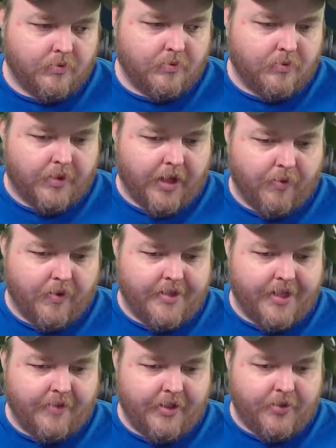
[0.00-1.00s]
Okay, we're at
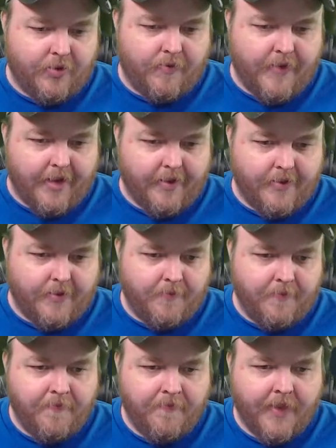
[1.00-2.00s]
72,000.
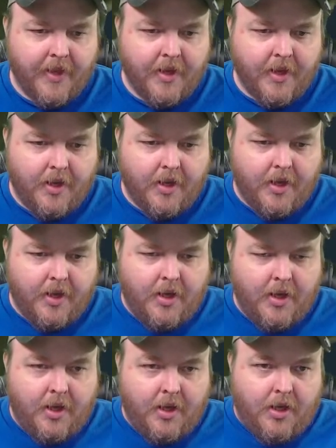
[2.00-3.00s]

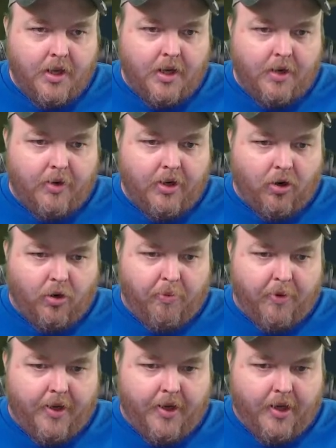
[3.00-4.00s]
I want to open
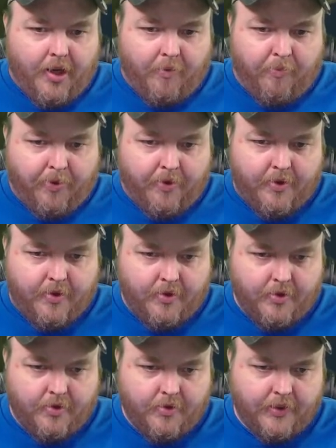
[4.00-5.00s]
up
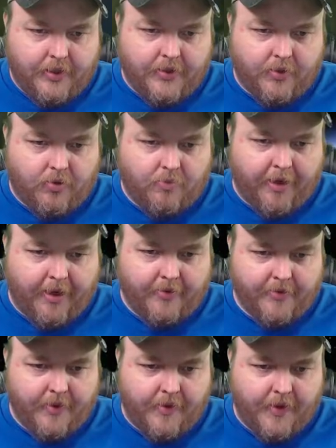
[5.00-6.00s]
these solar panels
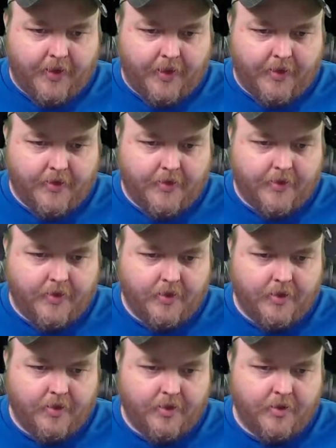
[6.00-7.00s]
and things.
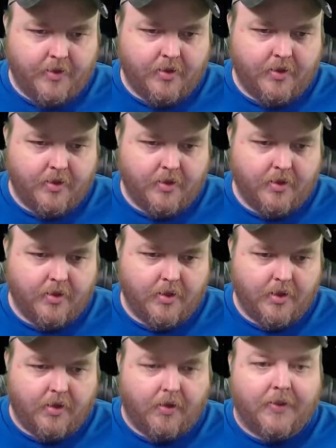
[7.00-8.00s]

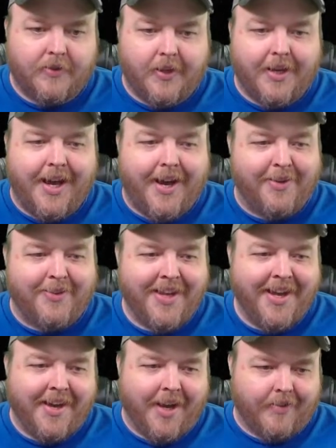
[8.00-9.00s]
Oh, I
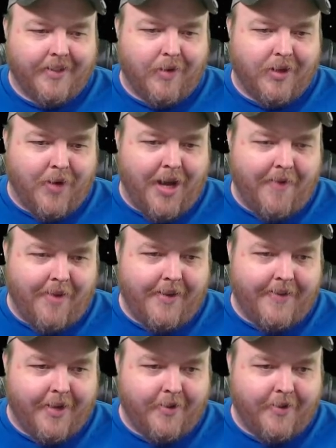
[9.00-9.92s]
was like, wait, do I have antennas